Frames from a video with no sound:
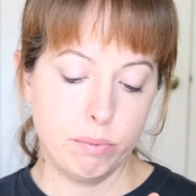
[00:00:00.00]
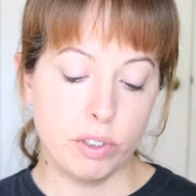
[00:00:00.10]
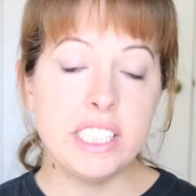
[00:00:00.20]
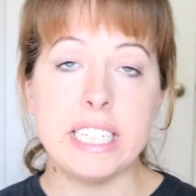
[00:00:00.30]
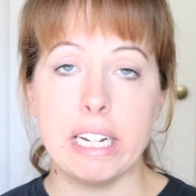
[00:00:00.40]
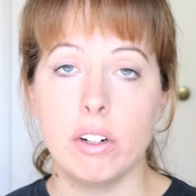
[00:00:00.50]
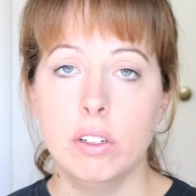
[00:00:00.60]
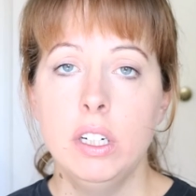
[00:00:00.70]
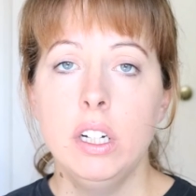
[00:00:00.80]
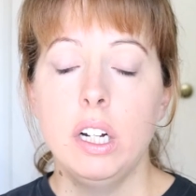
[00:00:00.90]

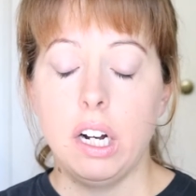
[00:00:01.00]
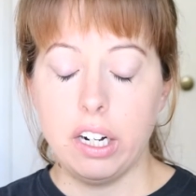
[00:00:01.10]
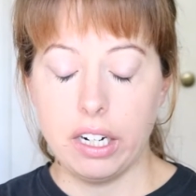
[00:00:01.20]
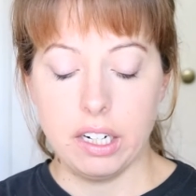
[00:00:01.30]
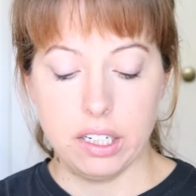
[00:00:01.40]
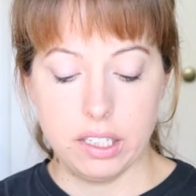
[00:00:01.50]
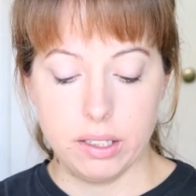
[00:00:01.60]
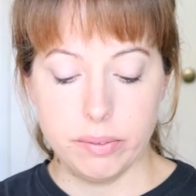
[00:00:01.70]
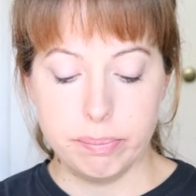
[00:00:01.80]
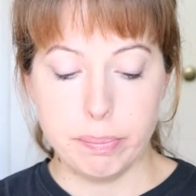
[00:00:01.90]
retail. Uh,